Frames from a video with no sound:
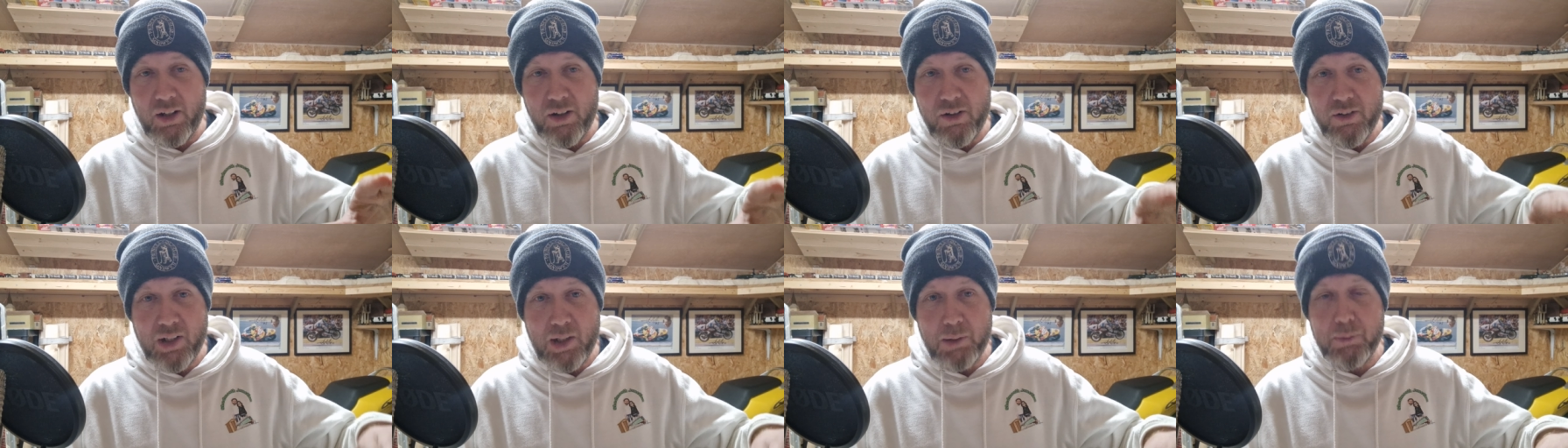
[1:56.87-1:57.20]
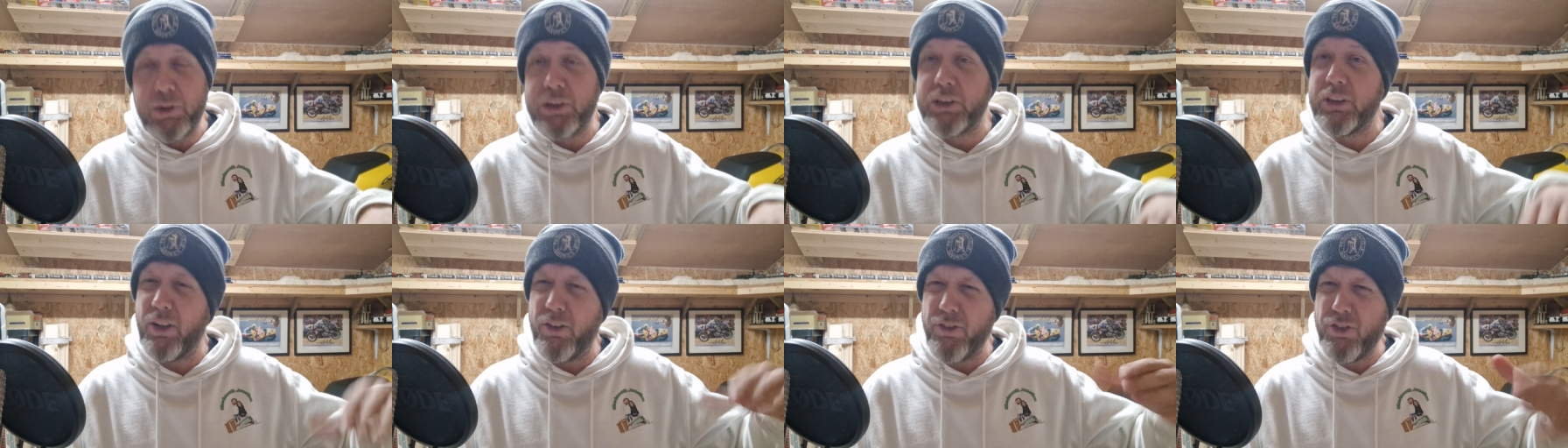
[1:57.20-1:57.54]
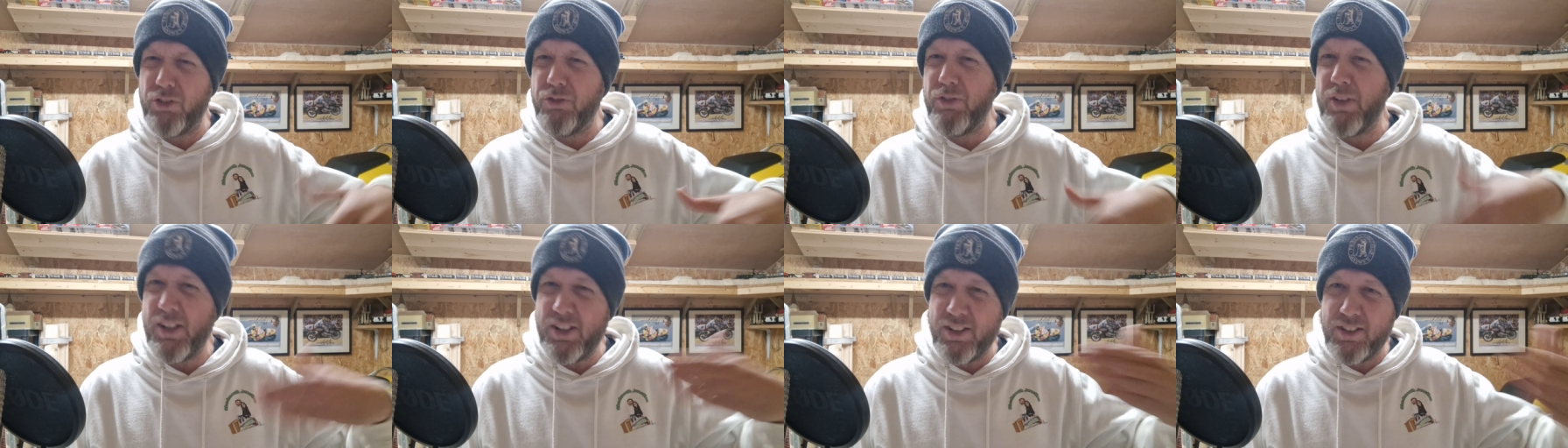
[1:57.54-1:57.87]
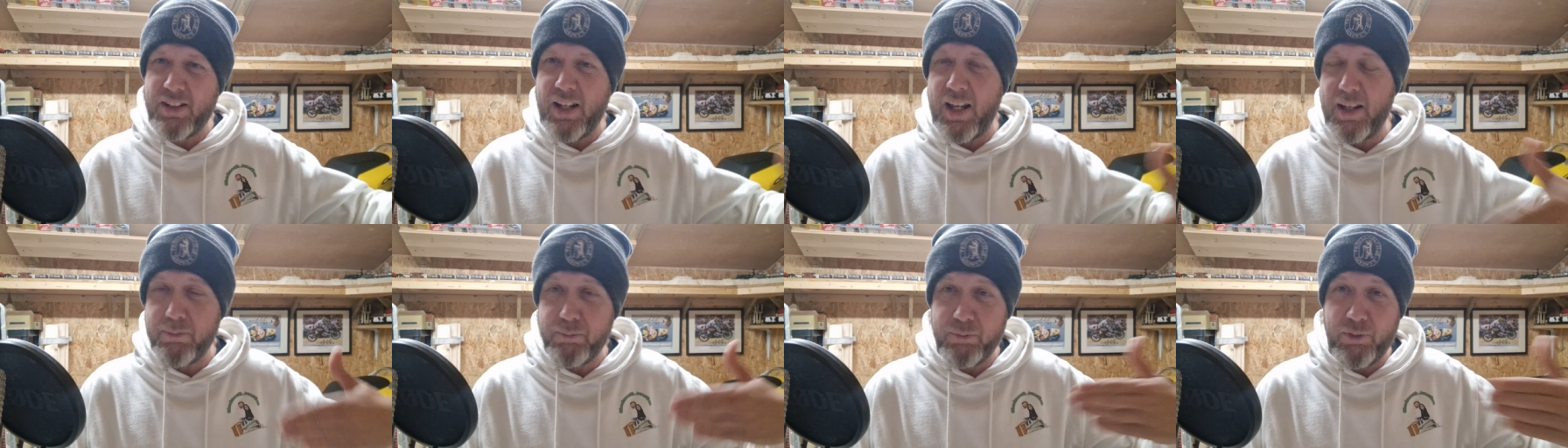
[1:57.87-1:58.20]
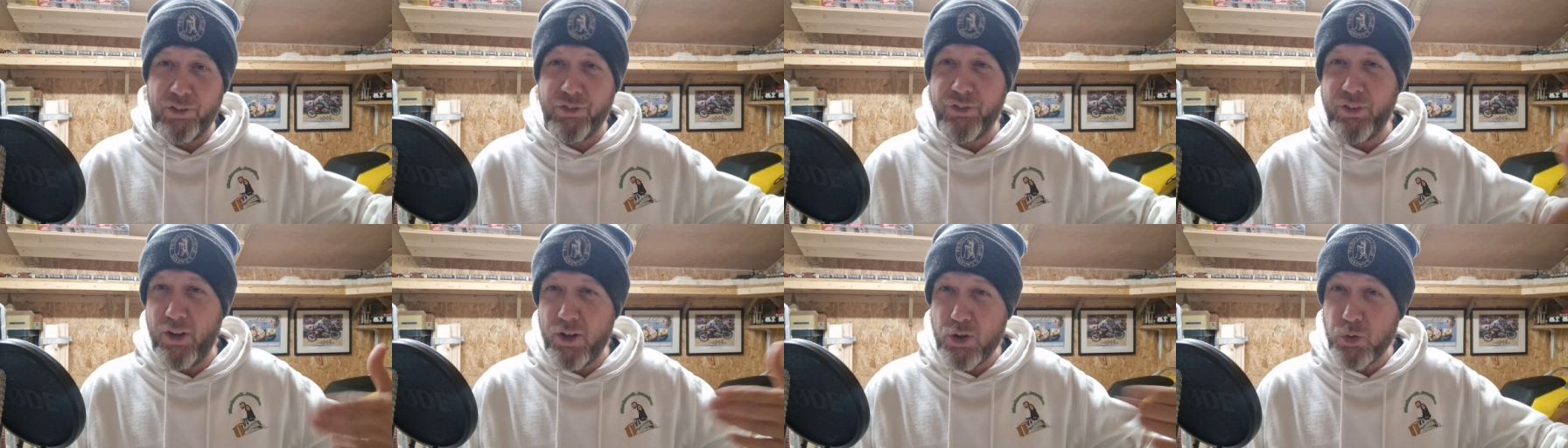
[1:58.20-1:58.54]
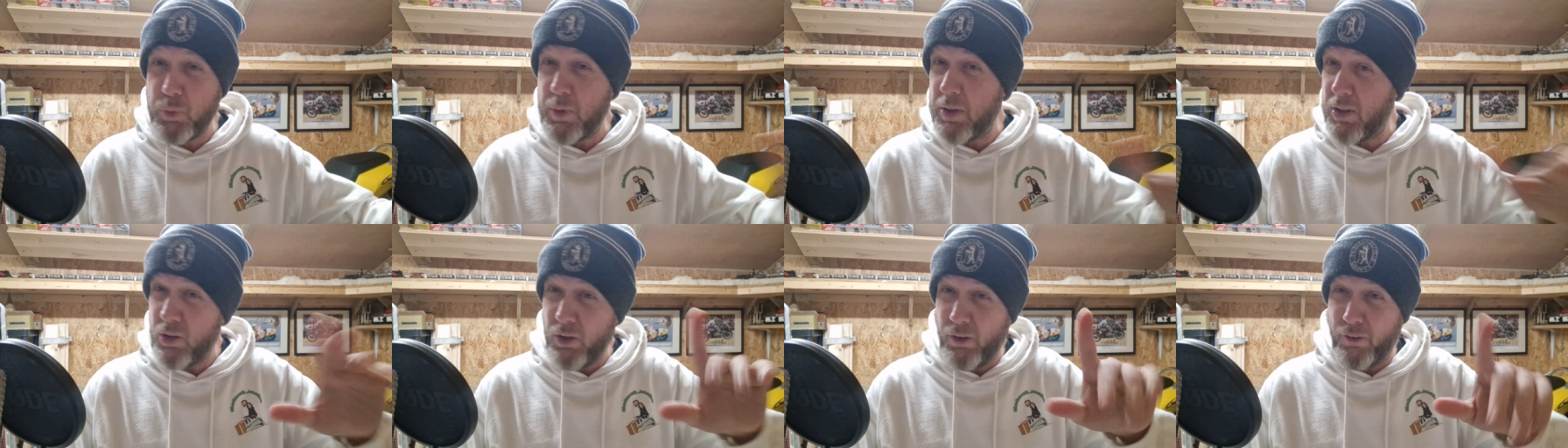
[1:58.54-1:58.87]
It gave me a chance to reset. My first
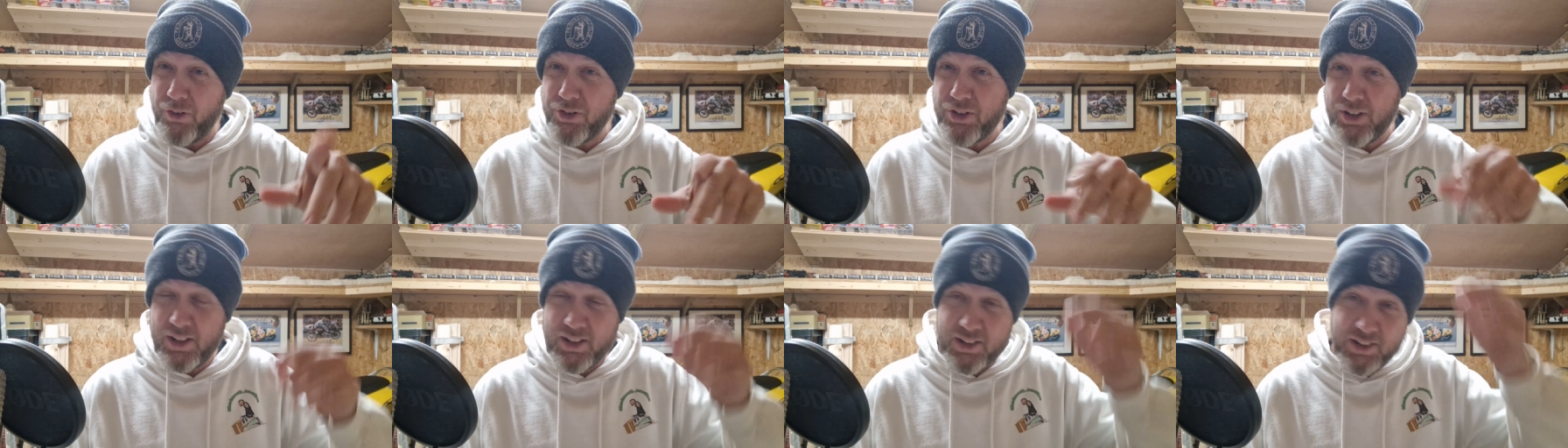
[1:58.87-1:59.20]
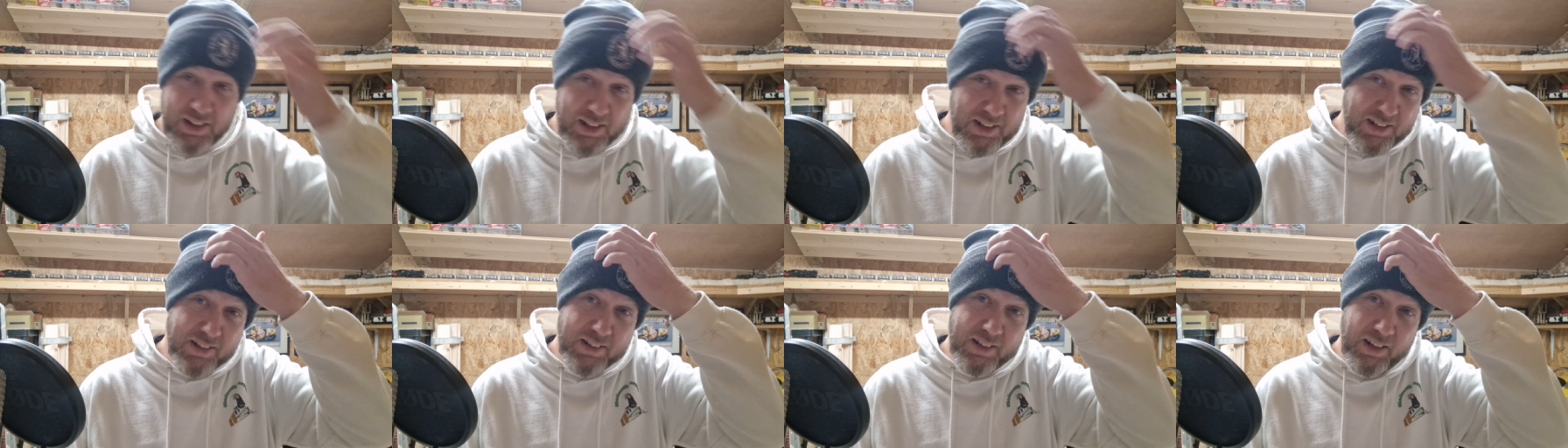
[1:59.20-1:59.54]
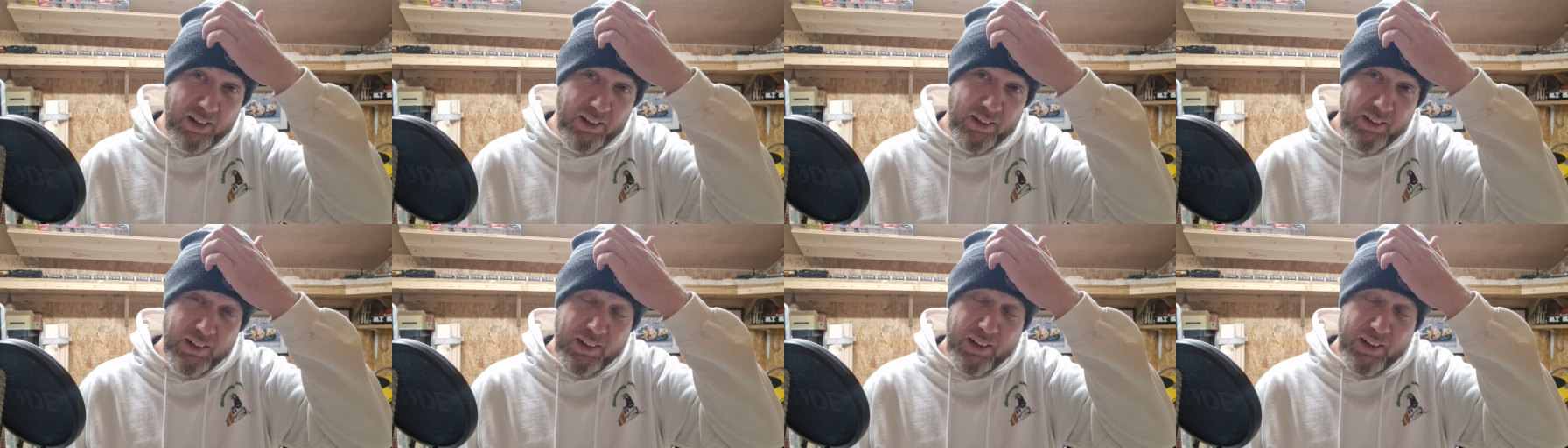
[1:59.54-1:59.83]
week off since Easter,